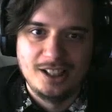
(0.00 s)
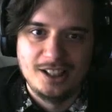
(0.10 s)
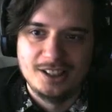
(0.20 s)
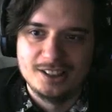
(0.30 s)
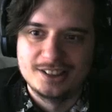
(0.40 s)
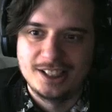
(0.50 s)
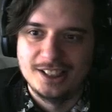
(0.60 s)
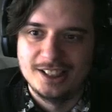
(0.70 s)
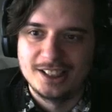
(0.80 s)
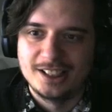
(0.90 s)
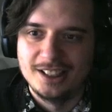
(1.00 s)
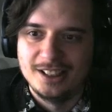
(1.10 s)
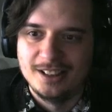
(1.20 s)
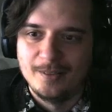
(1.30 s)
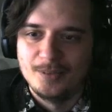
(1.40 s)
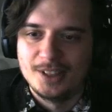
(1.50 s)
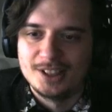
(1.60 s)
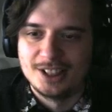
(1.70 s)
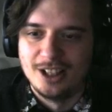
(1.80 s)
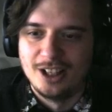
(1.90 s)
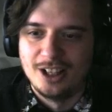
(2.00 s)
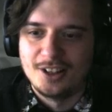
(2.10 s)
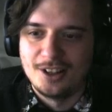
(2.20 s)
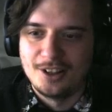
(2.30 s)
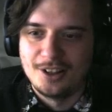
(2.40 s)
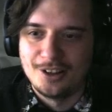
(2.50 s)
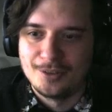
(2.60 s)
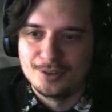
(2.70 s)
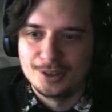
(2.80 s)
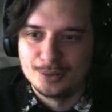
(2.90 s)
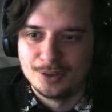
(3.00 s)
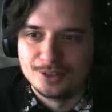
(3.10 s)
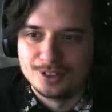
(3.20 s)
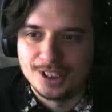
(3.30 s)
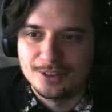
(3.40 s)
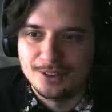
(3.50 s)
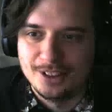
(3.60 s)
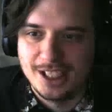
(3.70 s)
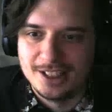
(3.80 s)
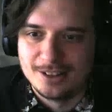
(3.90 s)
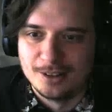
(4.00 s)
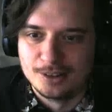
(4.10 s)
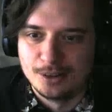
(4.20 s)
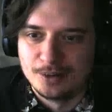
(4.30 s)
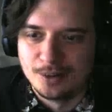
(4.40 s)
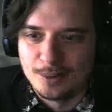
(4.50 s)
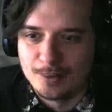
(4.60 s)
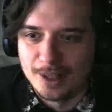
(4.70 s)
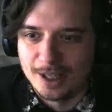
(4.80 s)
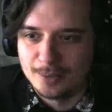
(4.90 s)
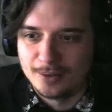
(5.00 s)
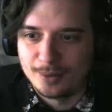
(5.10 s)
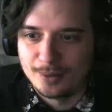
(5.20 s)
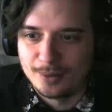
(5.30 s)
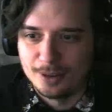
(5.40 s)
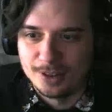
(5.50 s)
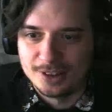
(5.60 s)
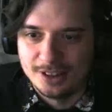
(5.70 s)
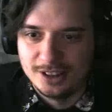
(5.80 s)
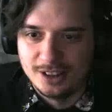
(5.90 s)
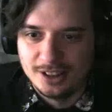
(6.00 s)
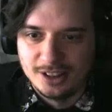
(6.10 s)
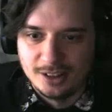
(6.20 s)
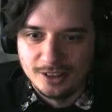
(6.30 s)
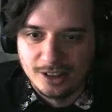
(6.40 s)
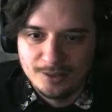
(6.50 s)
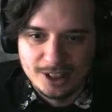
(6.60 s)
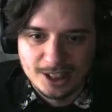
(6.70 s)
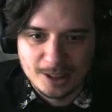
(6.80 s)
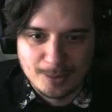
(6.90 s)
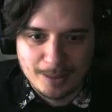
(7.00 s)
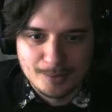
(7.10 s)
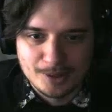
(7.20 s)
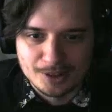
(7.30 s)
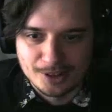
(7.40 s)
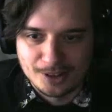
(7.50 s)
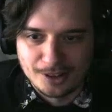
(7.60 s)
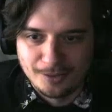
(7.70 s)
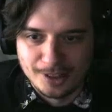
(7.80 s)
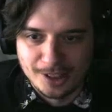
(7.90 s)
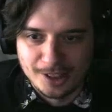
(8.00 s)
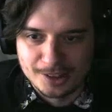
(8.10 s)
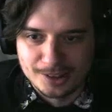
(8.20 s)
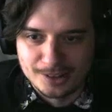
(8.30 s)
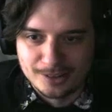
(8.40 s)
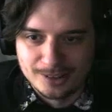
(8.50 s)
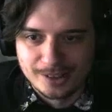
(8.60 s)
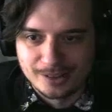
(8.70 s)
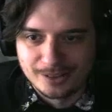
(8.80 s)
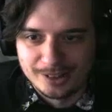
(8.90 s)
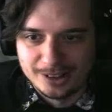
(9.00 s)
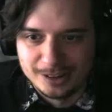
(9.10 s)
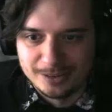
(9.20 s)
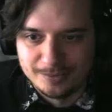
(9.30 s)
it's kind of like there's a lot of subsurface scattering, and it looks good from the back, but from the front. Can you see that the back muscles are not even that extreme?